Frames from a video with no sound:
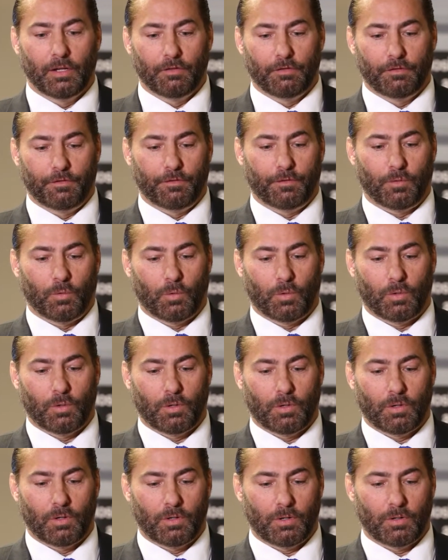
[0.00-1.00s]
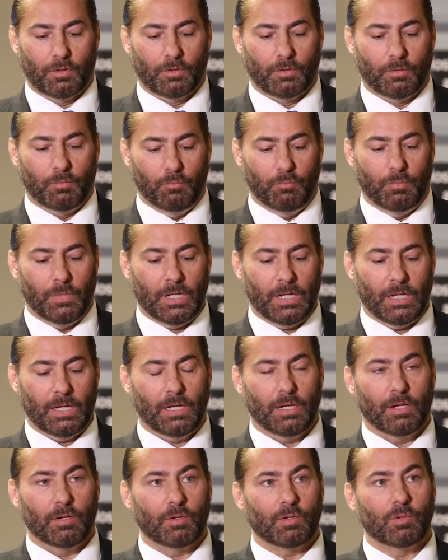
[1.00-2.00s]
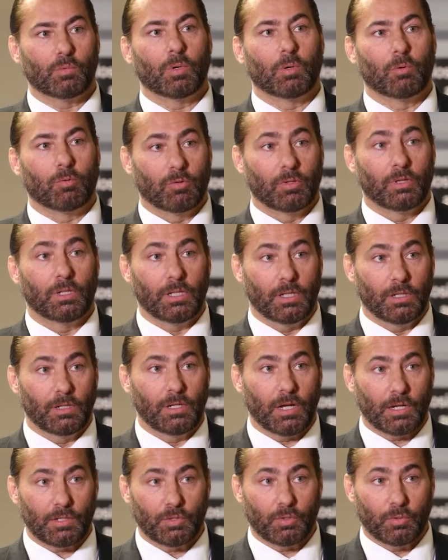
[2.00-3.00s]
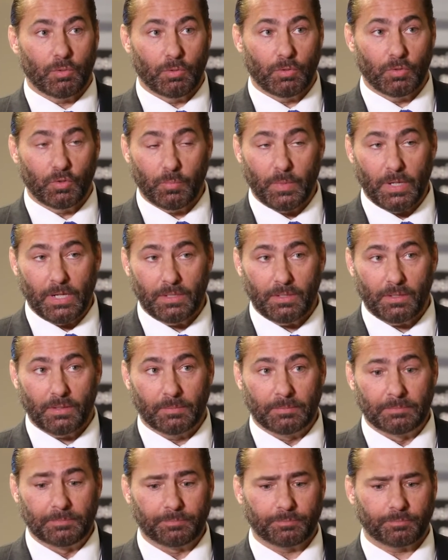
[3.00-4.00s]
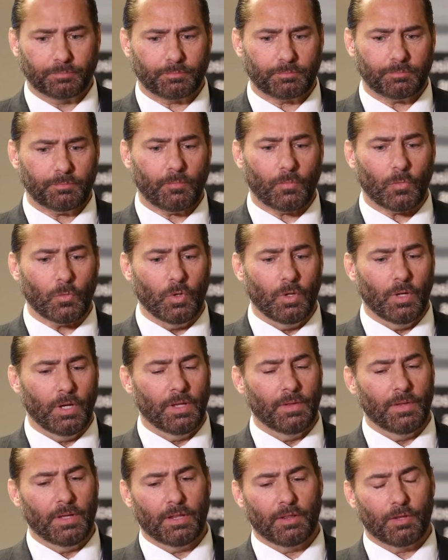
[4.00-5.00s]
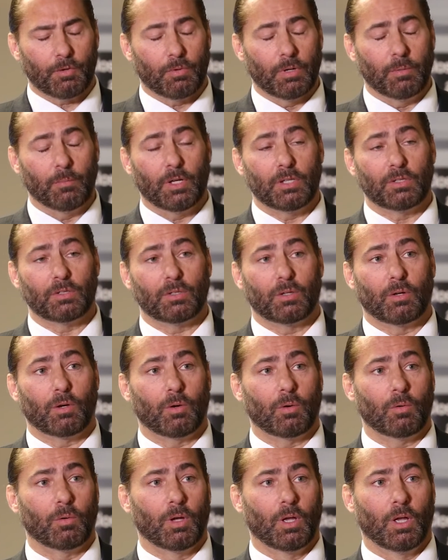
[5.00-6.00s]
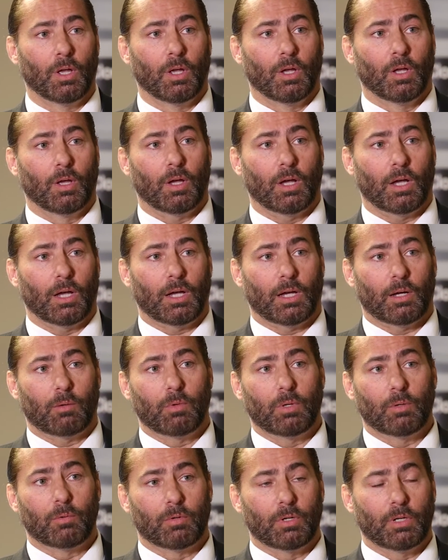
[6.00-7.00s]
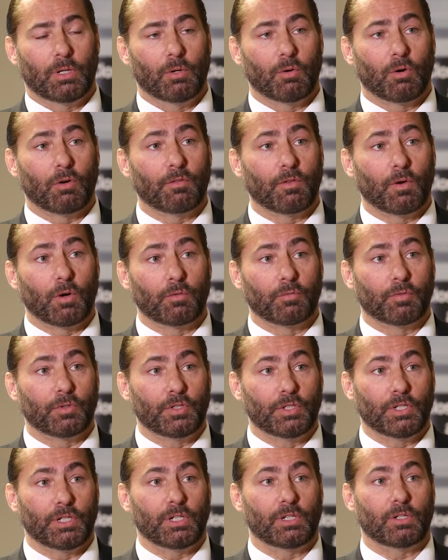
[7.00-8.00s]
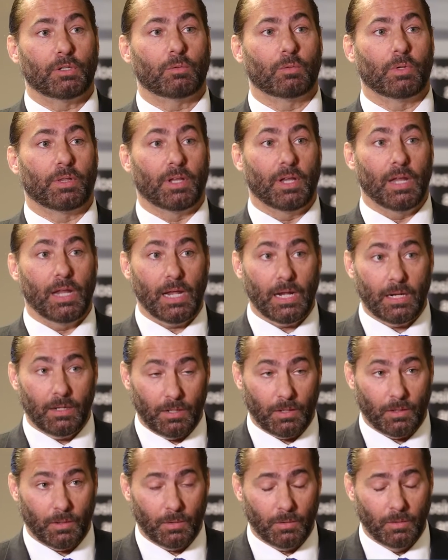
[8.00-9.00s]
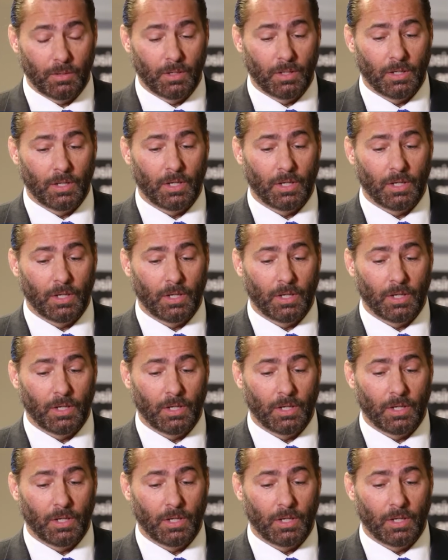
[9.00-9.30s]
for many years, we were in the industrial space. And then 3 months ago, we were in Norfolk, Virginia with NATO.